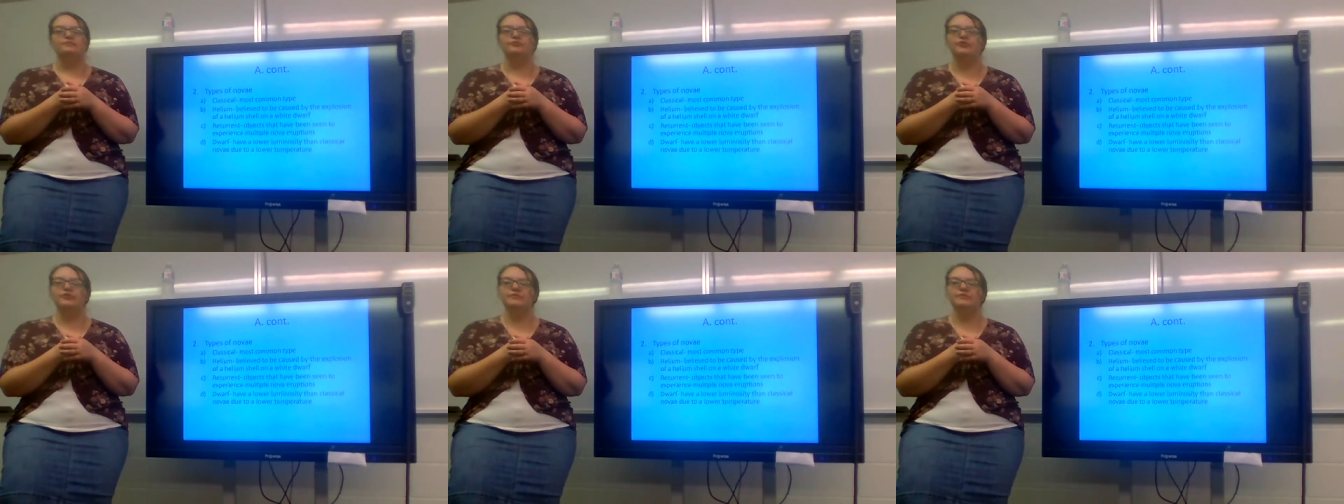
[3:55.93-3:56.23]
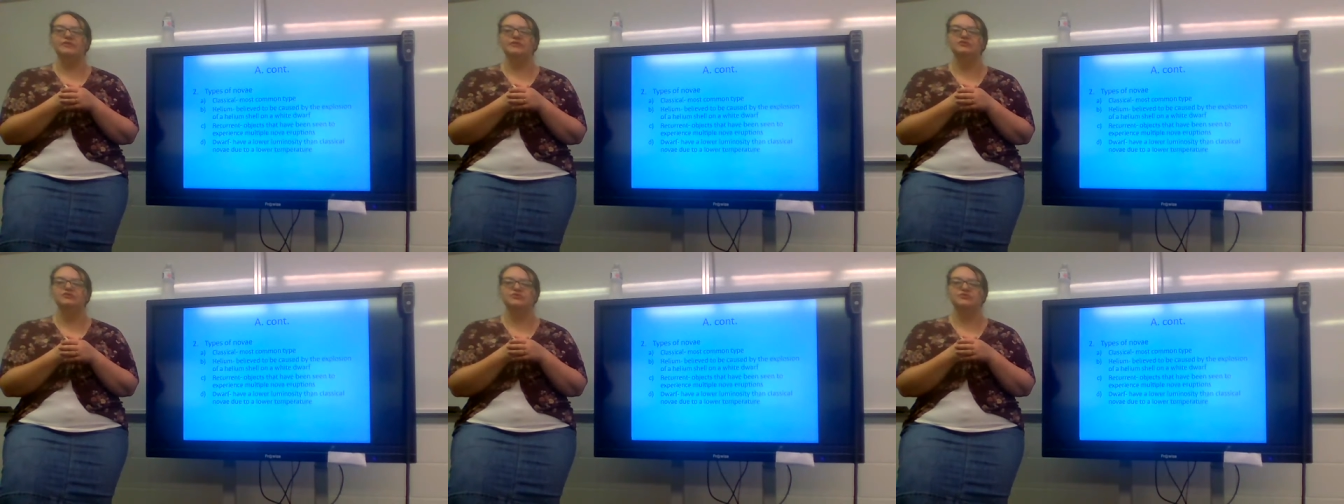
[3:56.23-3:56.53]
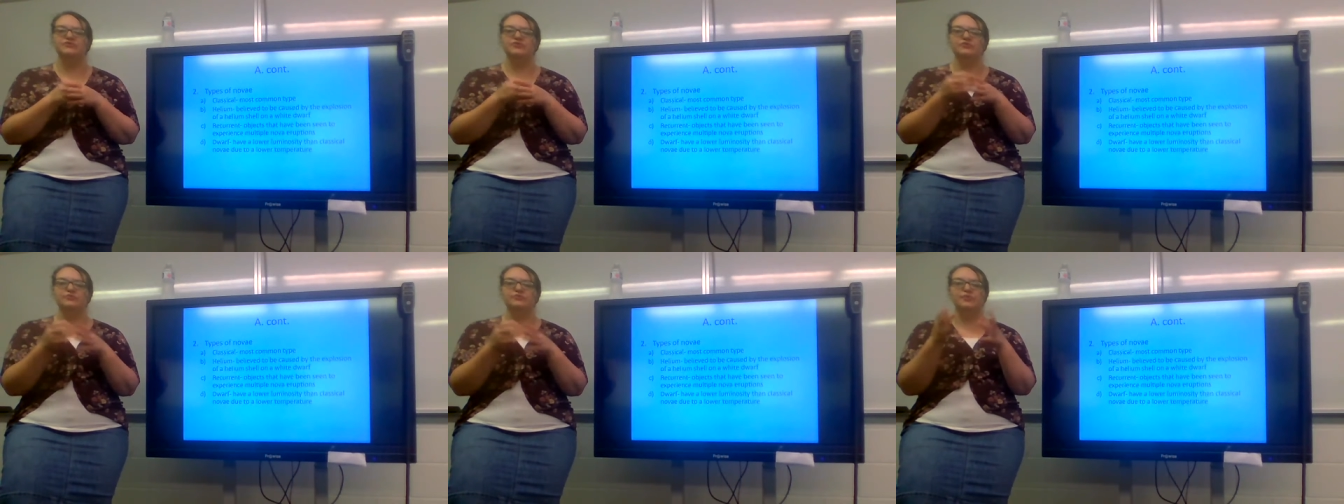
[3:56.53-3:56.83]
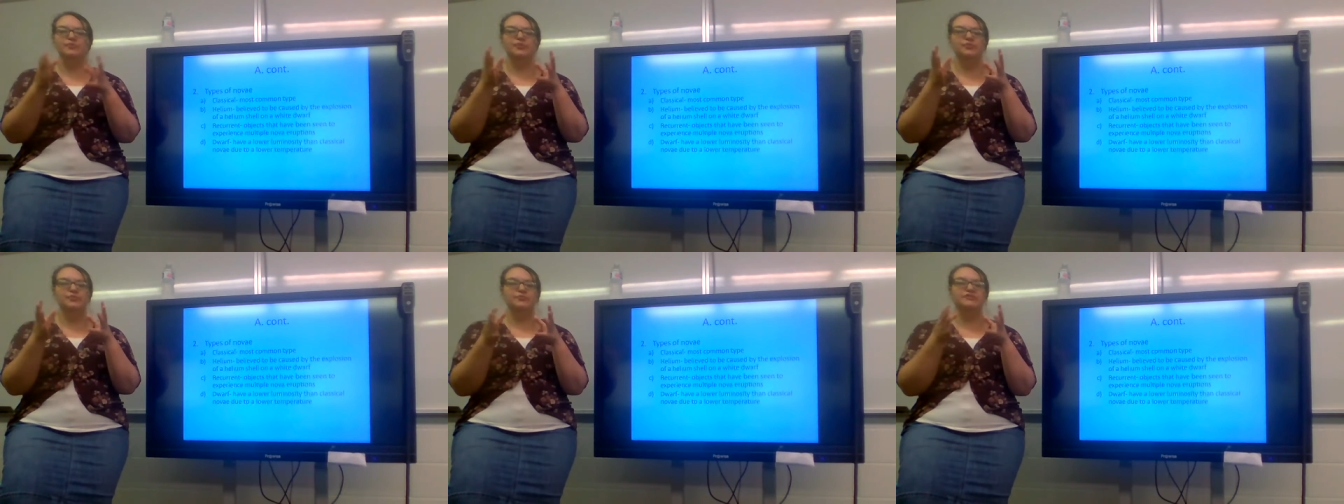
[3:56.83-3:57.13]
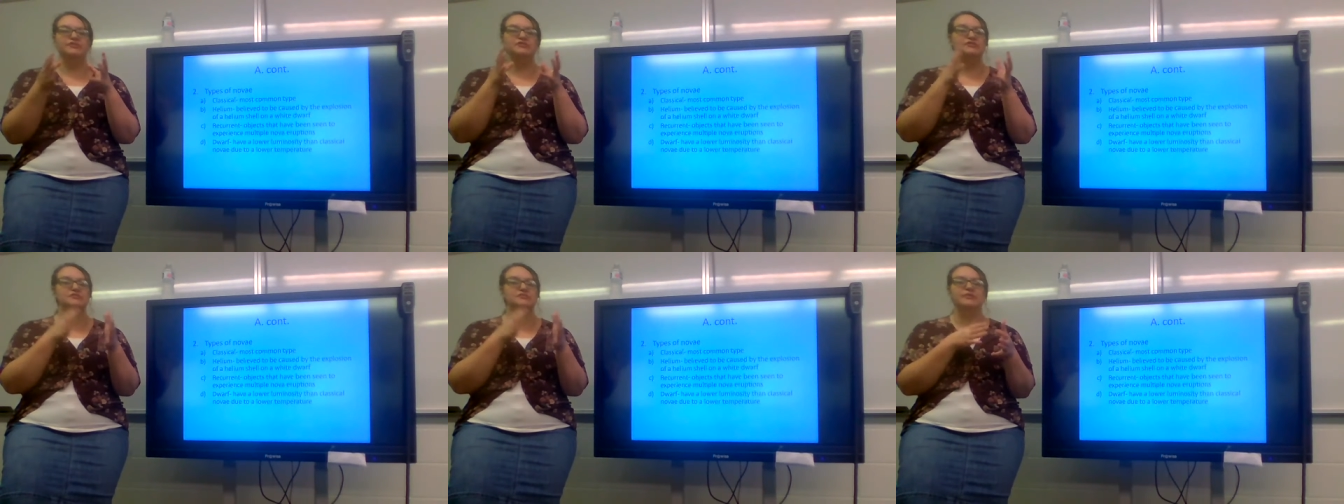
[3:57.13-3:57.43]
pretty much, if you remember when
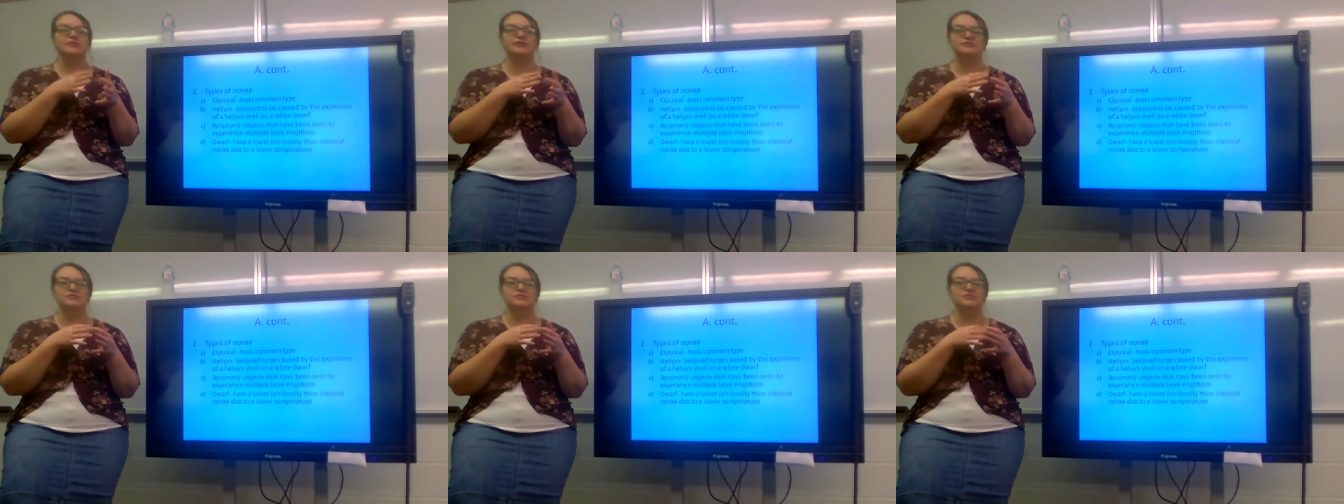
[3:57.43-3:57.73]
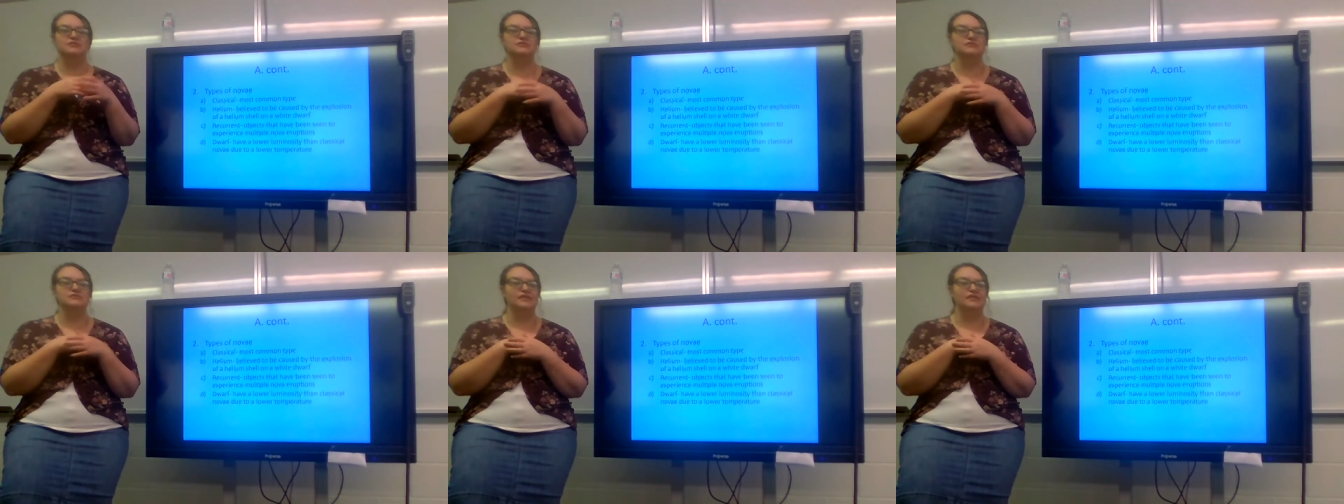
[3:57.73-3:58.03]
we talked about stars,